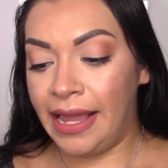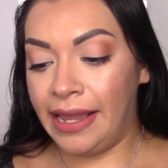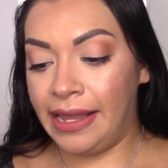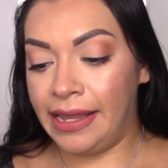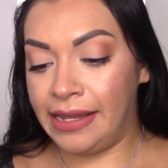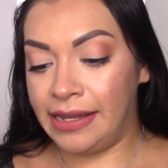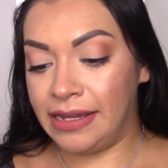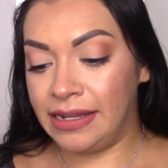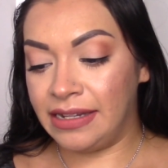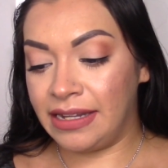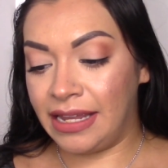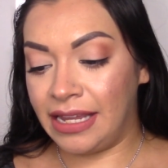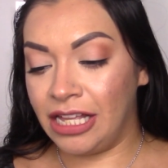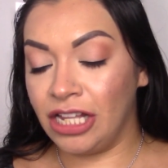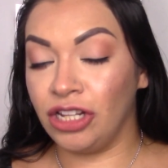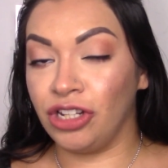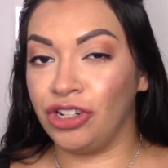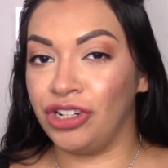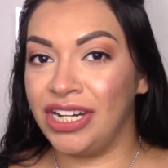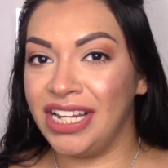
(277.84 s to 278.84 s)
and like
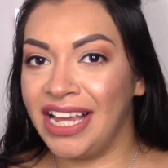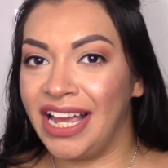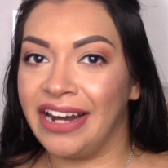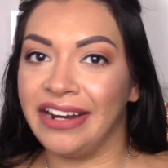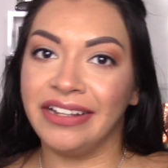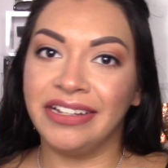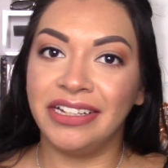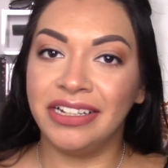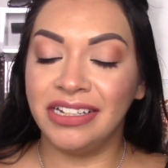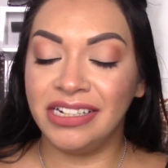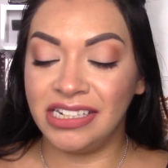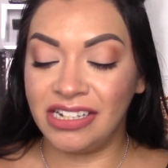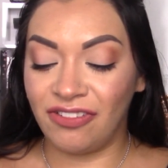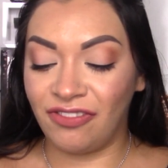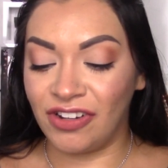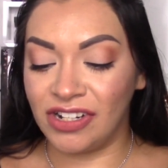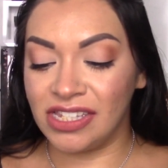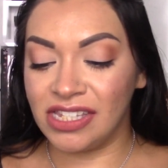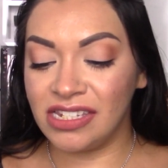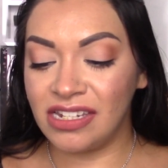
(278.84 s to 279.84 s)
learning how to cook
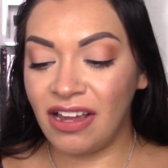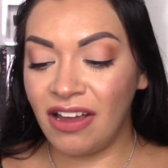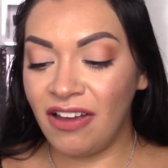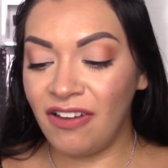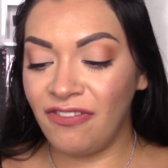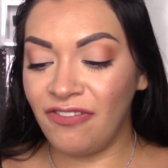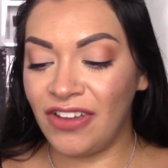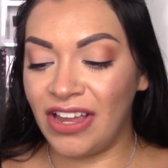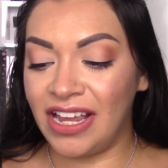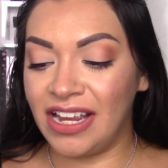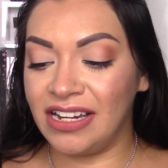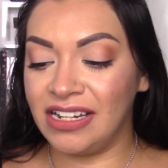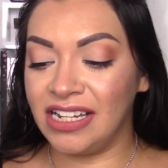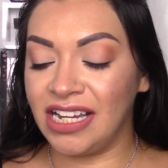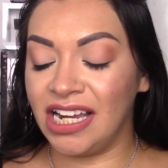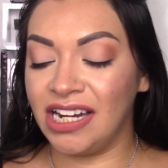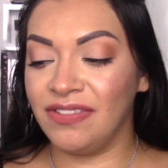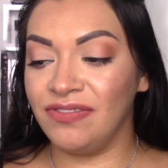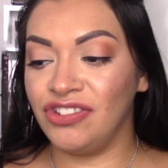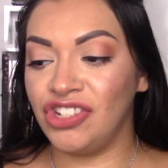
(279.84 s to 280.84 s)
different stuff and
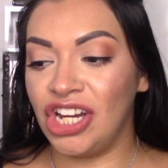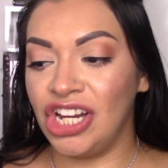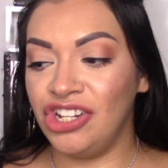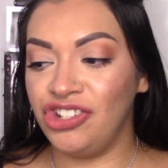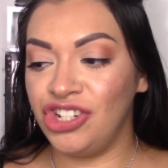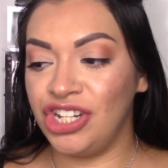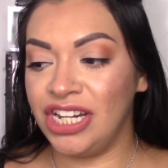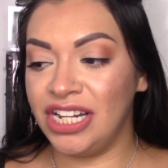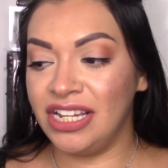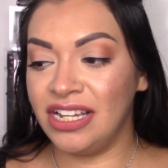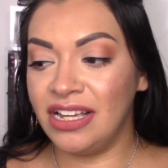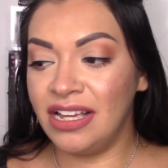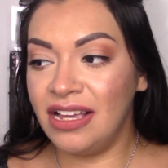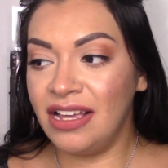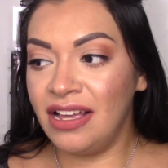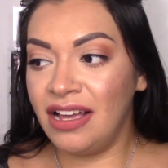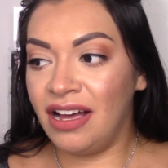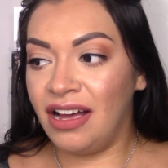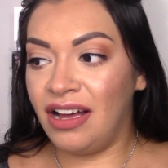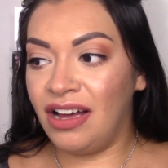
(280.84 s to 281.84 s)
kind of changing
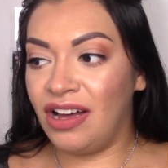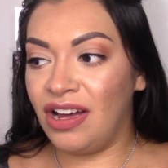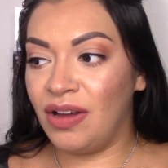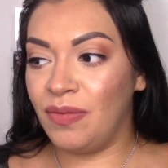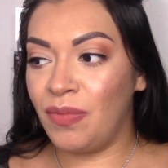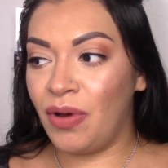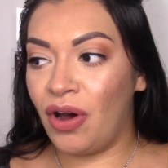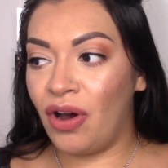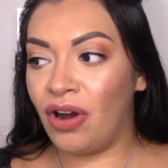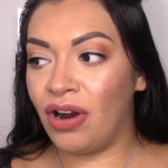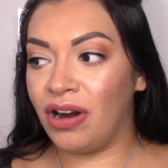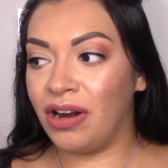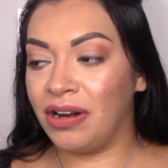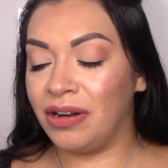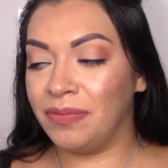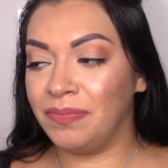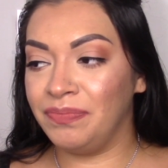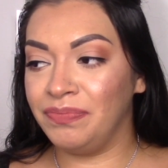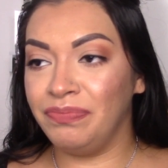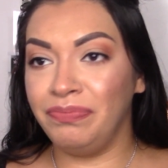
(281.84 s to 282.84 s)
um,
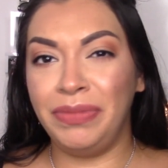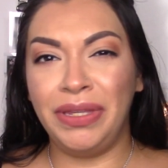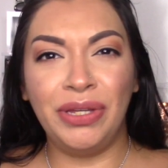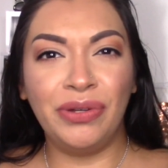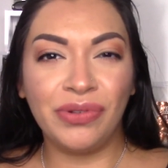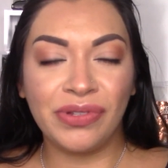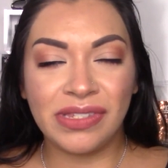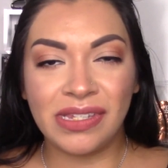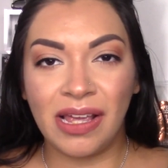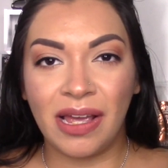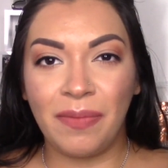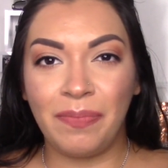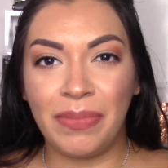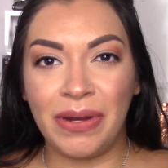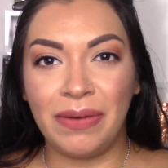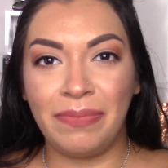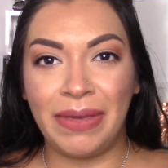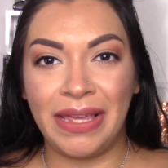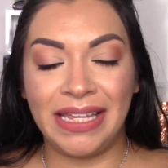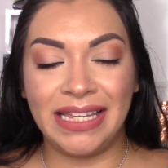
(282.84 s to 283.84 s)
our meals up
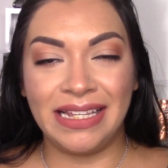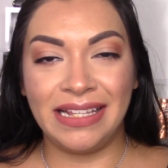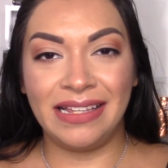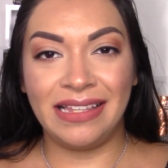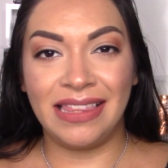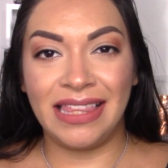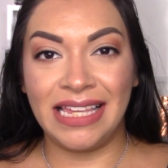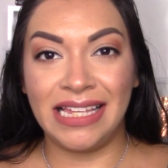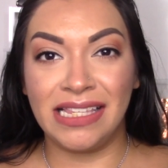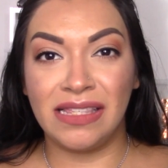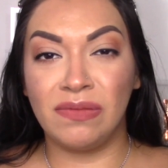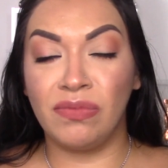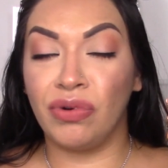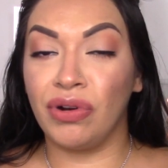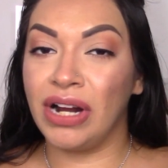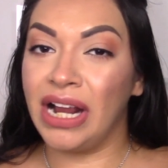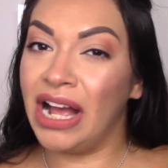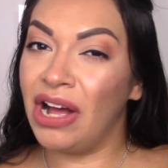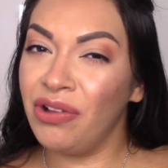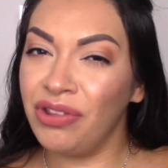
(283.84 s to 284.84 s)
and making things
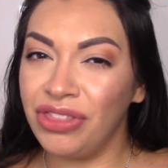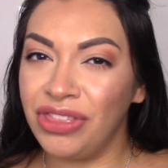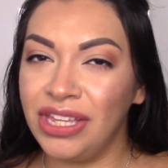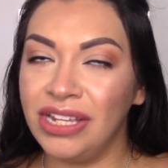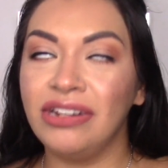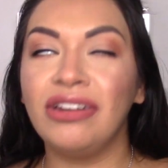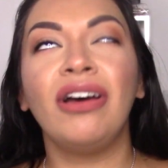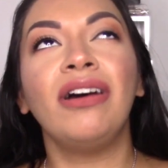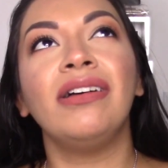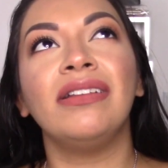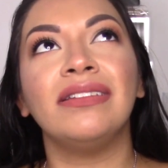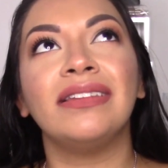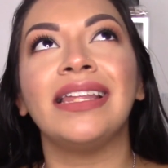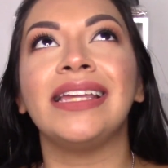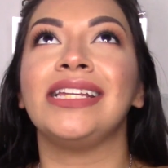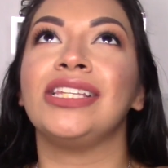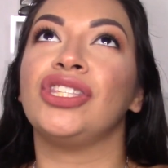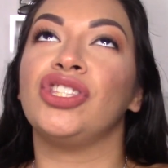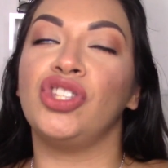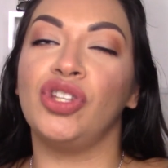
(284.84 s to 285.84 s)
more healthy not
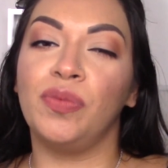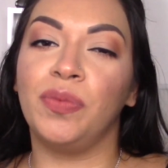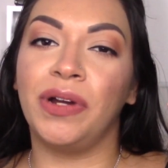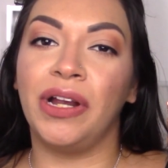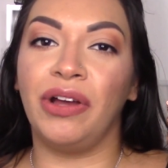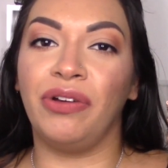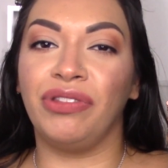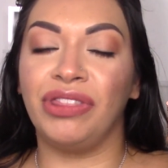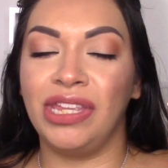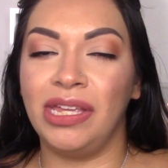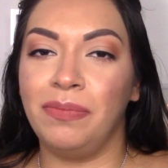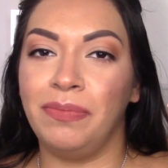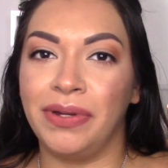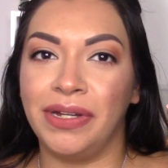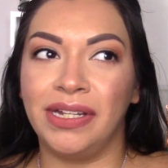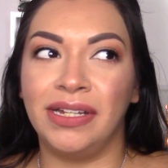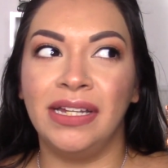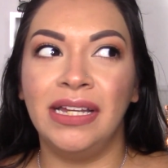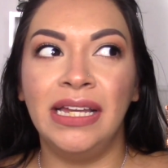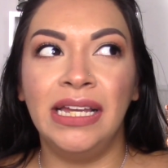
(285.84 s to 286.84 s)
like super healthy
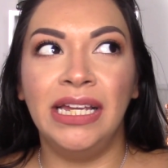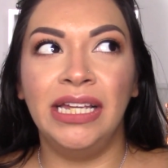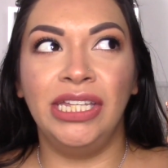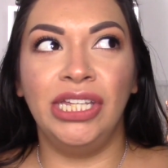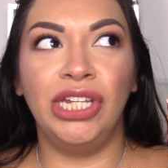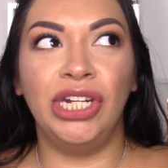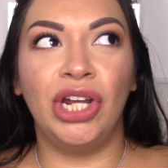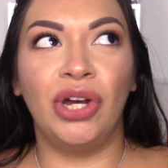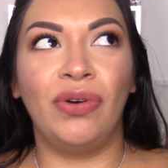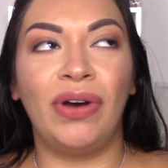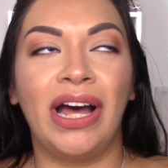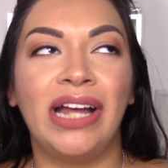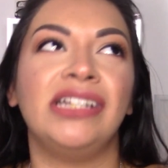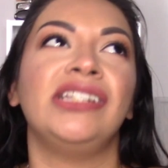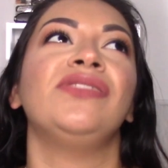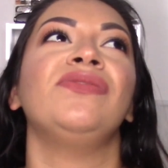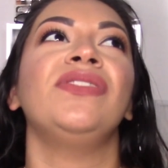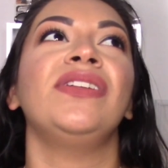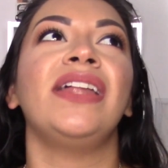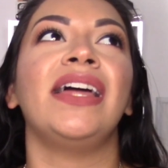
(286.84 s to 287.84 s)
but you know, I
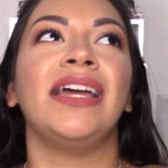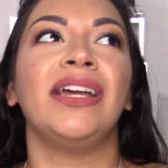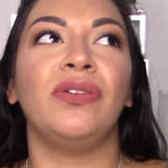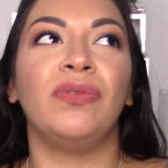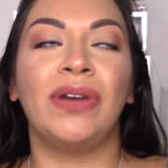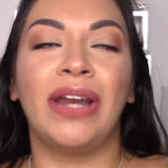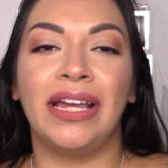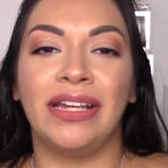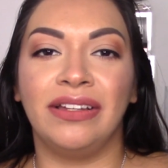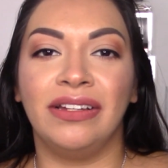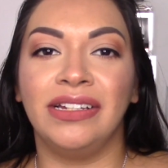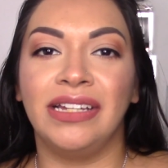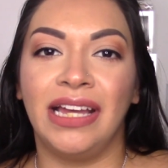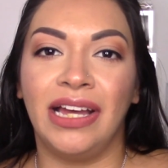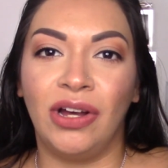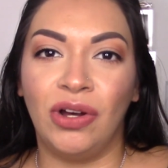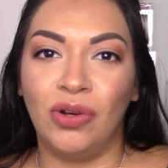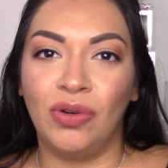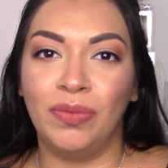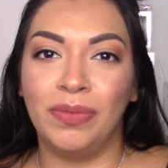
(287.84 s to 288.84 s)
just feel like when I cook
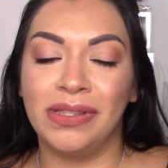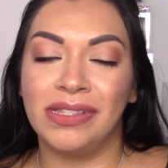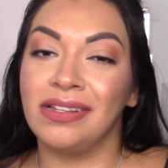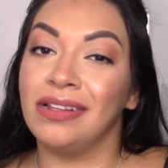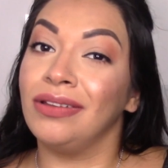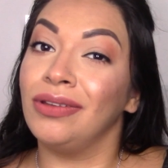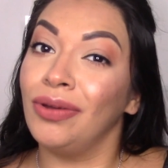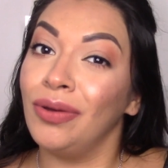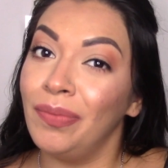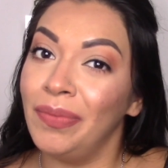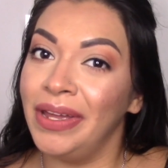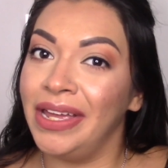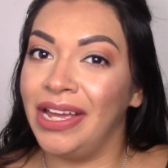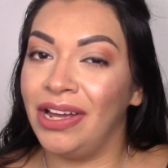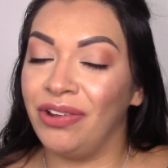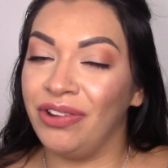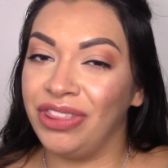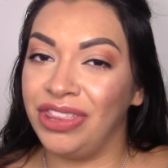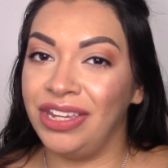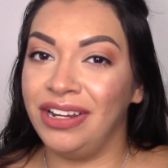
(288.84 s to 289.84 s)
at home, it's a little bit
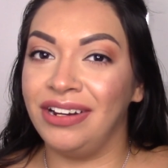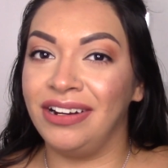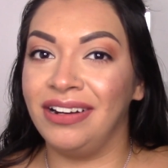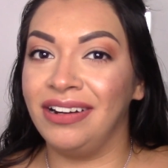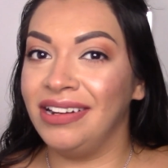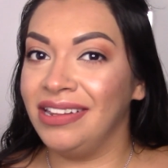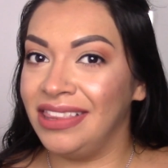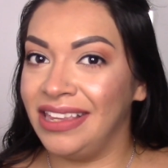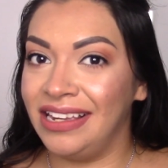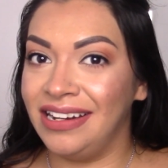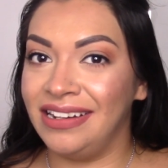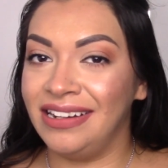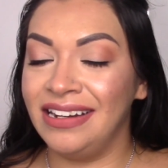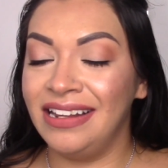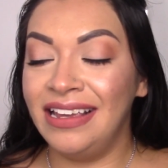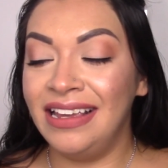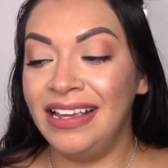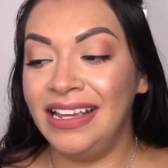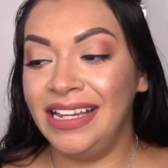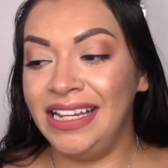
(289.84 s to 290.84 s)
healthier than
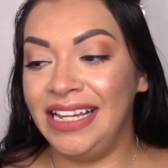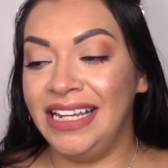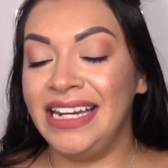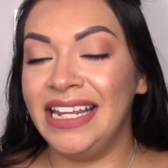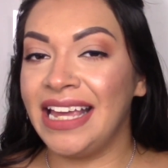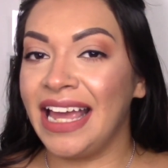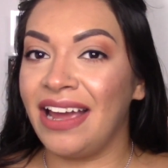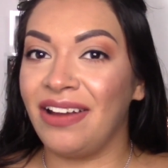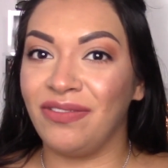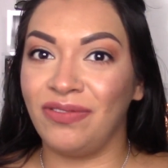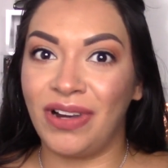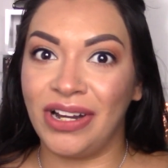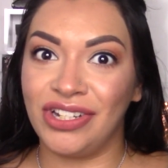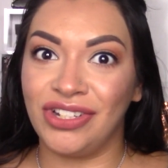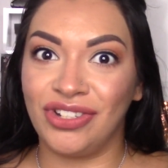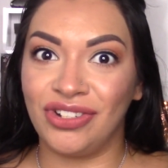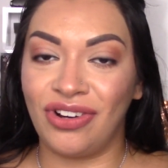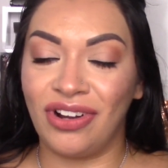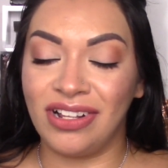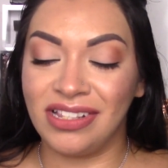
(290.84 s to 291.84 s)
eating at
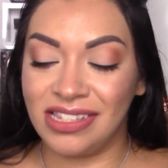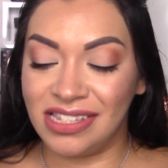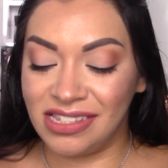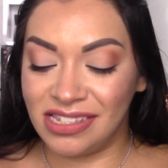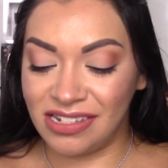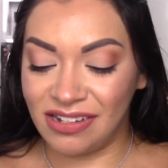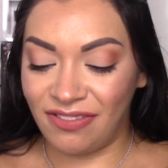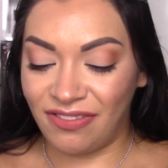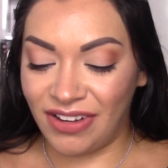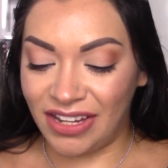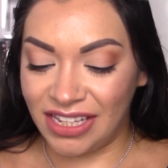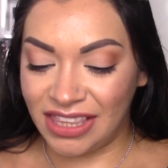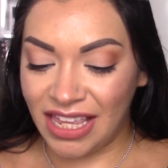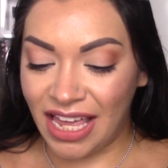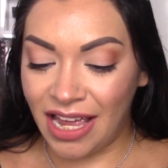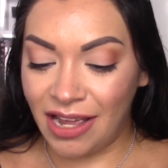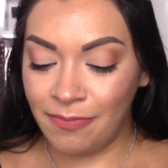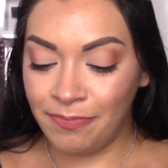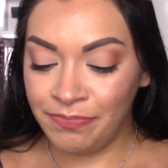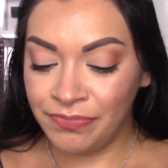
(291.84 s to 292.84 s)
restaurants and stuff like
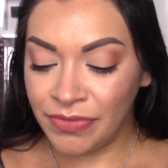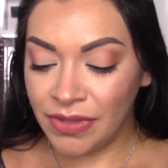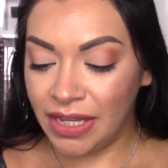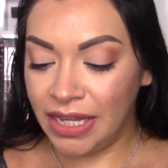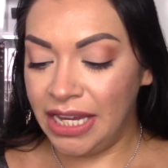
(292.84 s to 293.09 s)
that.